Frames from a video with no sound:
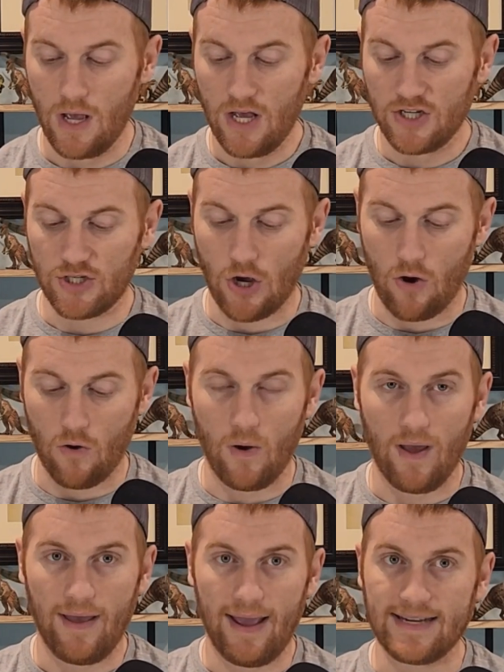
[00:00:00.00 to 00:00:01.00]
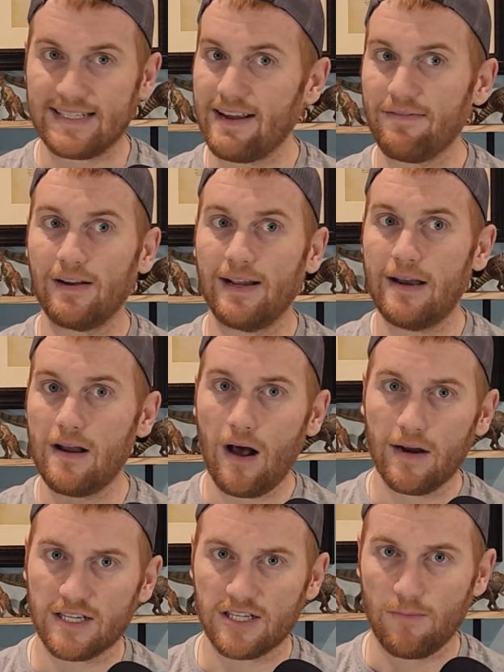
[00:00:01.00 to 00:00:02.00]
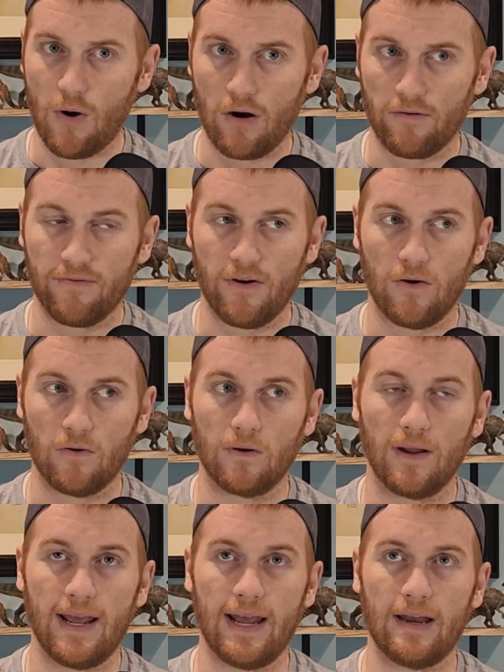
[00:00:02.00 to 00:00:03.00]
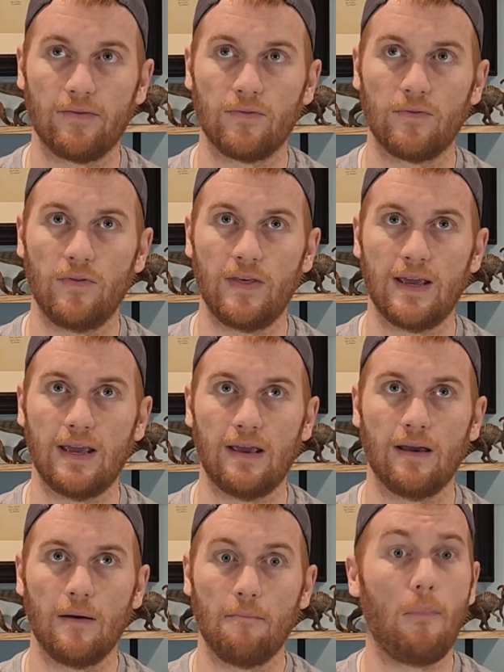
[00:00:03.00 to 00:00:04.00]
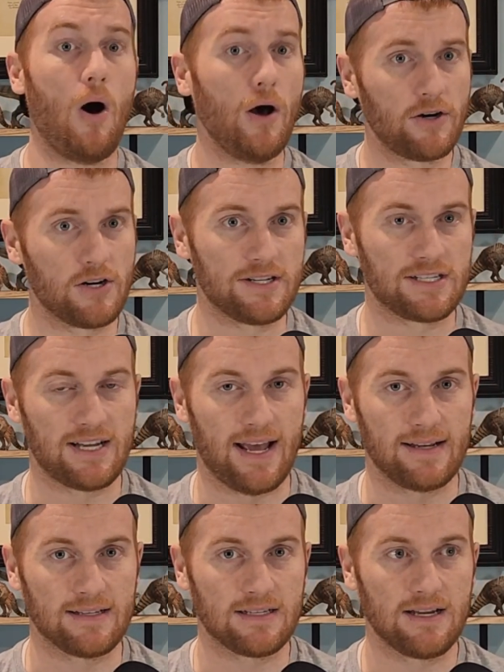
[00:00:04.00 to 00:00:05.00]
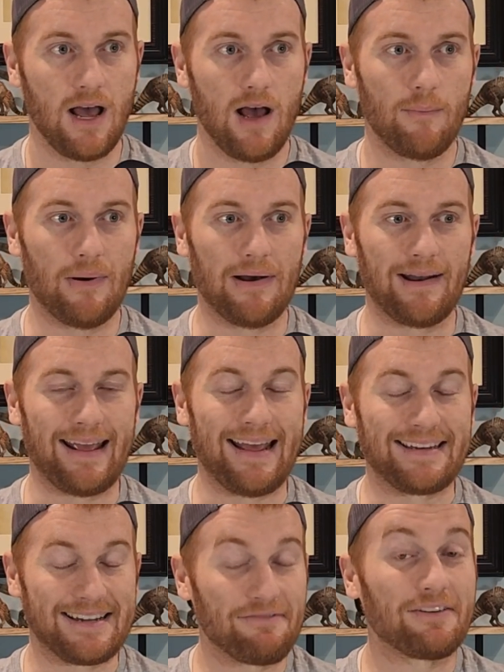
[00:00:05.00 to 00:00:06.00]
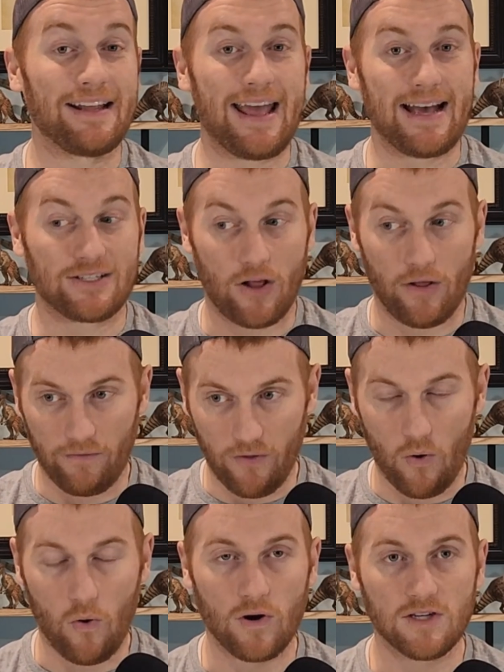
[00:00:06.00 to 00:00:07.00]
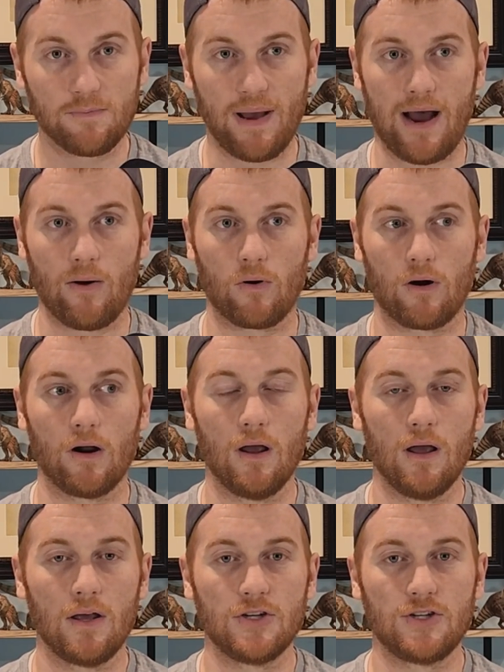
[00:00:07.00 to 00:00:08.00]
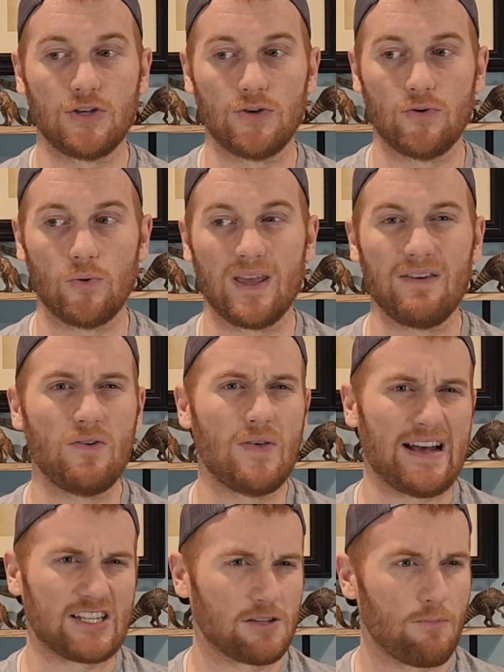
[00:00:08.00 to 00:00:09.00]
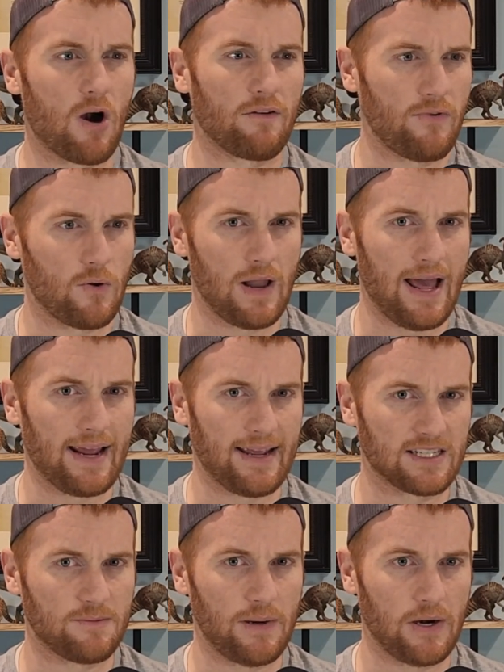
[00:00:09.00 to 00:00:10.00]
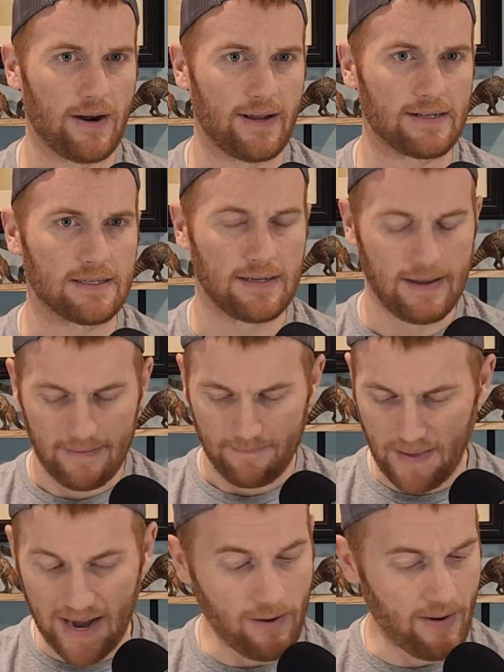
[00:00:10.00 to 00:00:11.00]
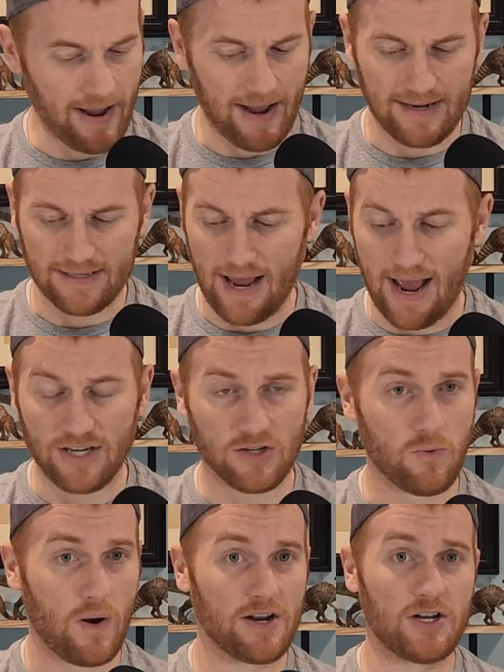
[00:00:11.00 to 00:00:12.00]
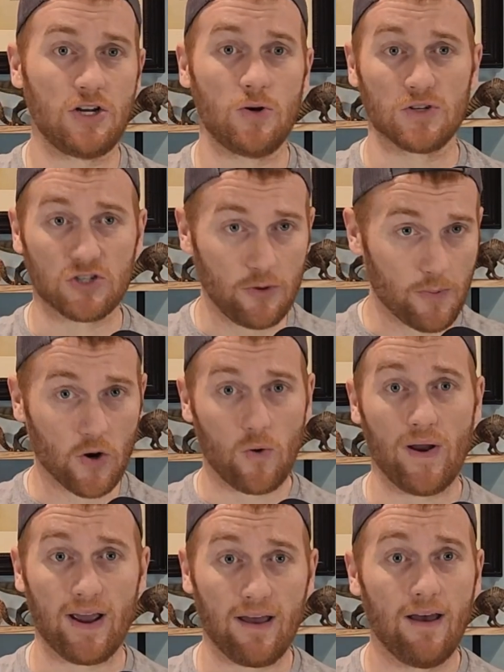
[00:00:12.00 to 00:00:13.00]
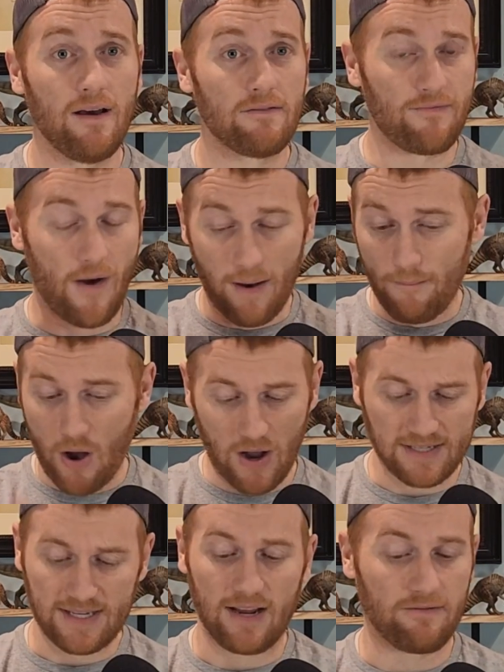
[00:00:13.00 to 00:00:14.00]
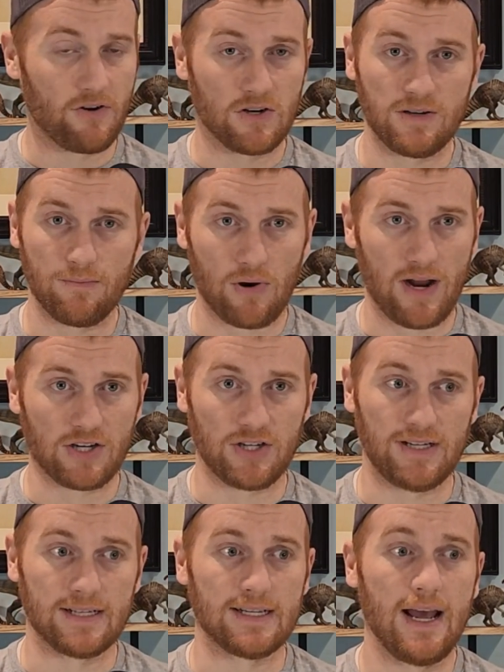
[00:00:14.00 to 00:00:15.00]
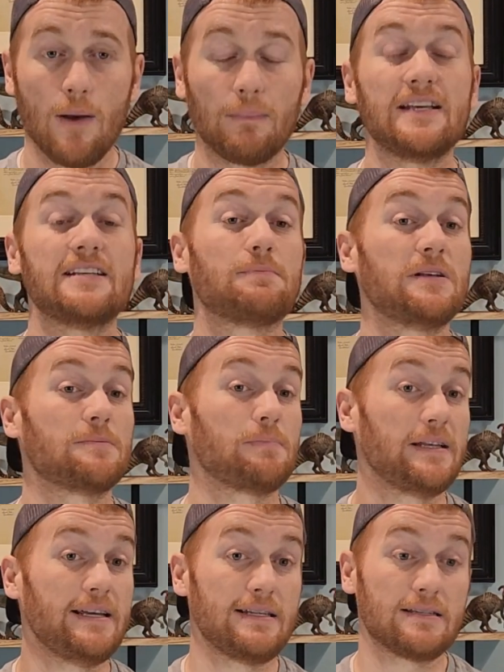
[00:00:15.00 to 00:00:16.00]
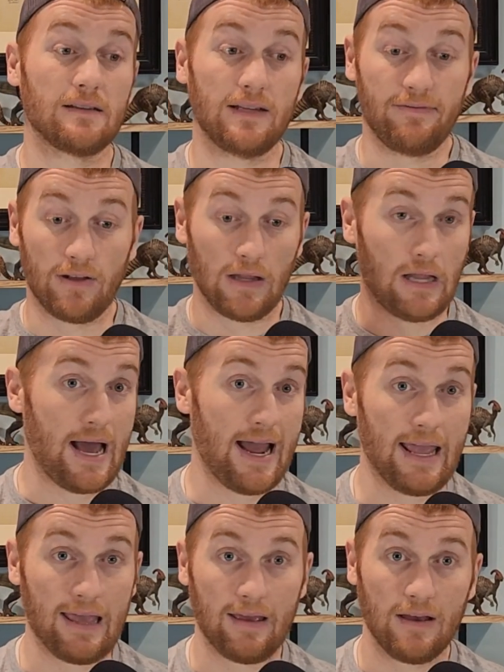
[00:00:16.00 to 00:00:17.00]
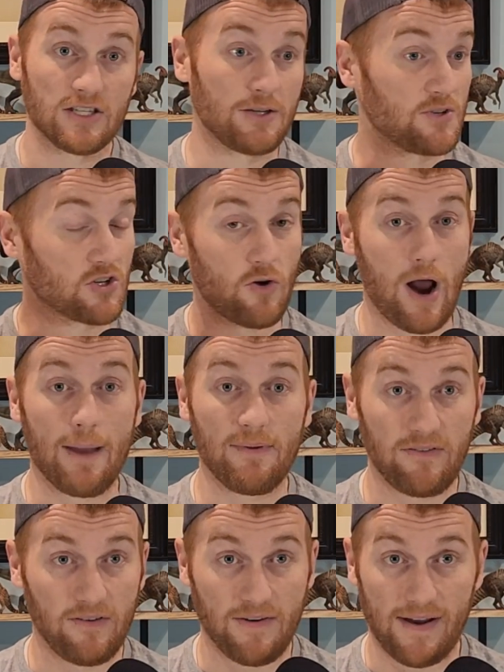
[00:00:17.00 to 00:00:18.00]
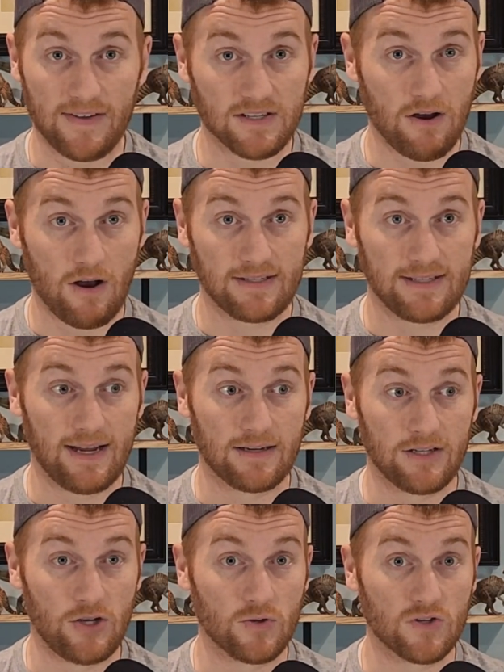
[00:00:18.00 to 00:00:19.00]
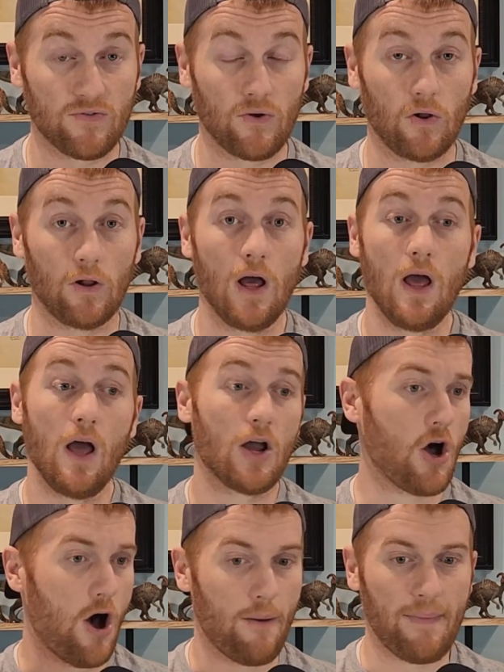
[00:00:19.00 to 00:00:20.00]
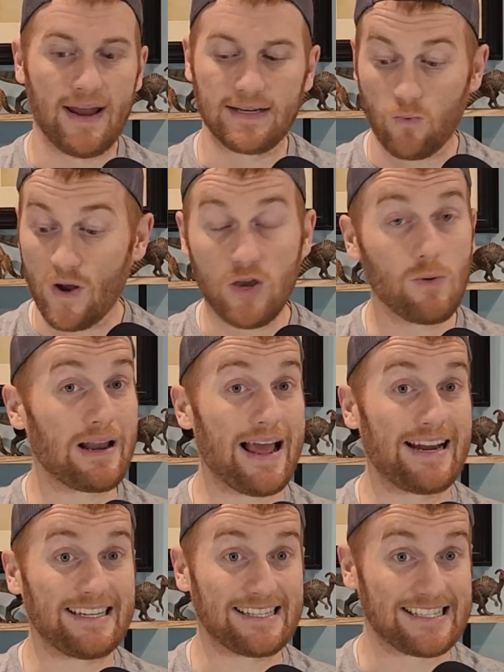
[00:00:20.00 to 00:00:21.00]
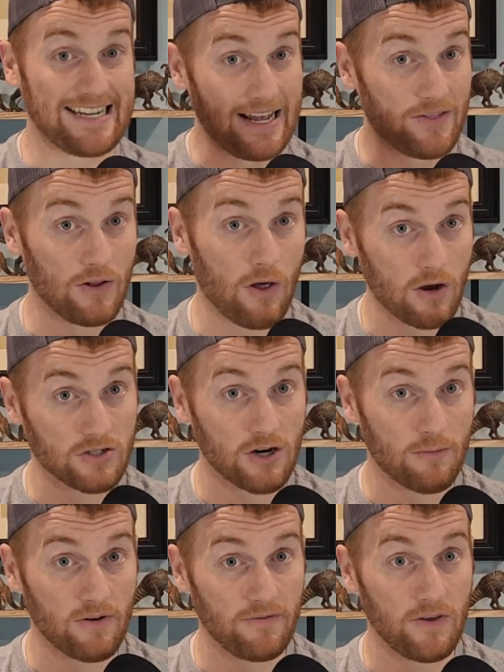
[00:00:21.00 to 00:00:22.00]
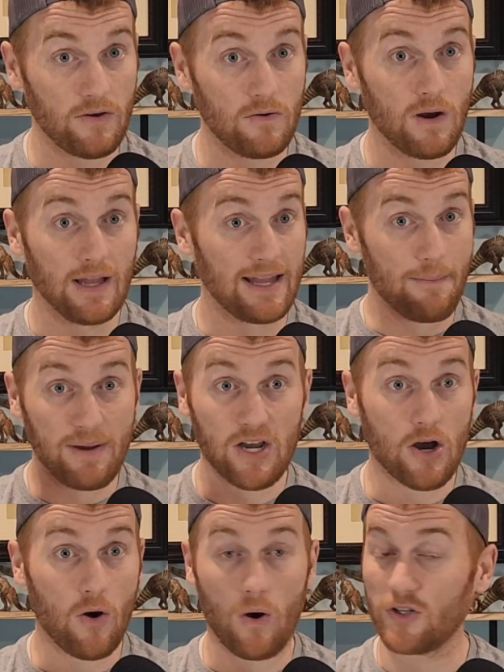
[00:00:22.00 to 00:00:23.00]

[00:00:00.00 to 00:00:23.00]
So it's definitely not a smartphone in the modern sense, but it definitely has all of the horsepower to give you that smartphone-like experience. Anyway, guys, I just wanted to do a super quick unboxing and first impressions. Please, please, please leave a like, subscribe if you find this content useful, comment what you would like to see in the long-term review. Let me know.